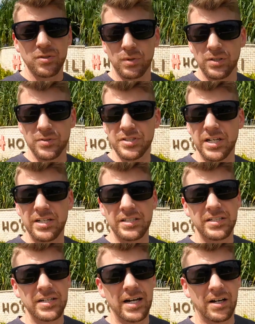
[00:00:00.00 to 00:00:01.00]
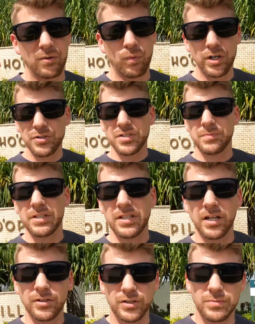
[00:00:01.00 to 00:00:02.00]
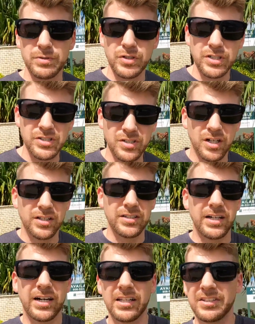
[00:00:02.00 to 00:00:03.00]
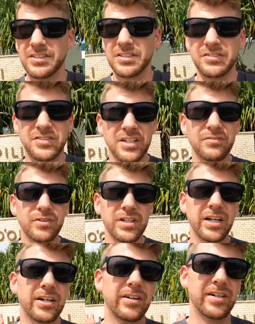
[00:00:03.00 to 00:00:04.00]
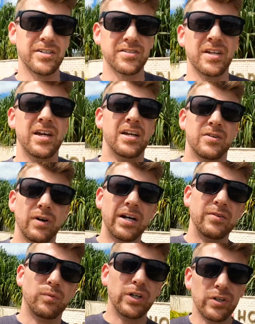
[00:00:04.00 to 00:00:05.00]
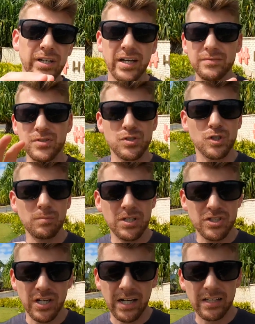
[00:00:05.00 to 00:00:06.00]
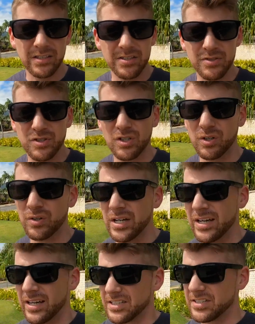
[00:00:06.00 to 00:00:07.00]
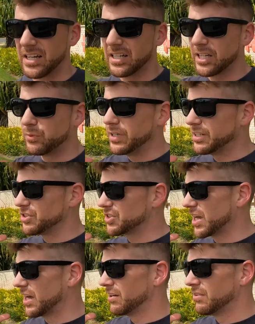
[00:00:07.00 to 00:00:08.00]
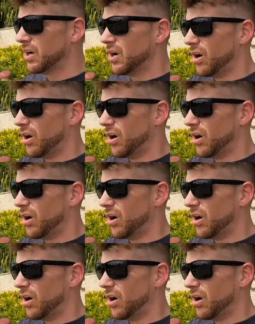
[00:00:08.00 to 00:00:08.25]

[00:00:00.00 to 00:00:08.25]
the one that we're standing in now. What are some of the other communities on the island in different areas, right? We only have so much islands, so it's not like we can just have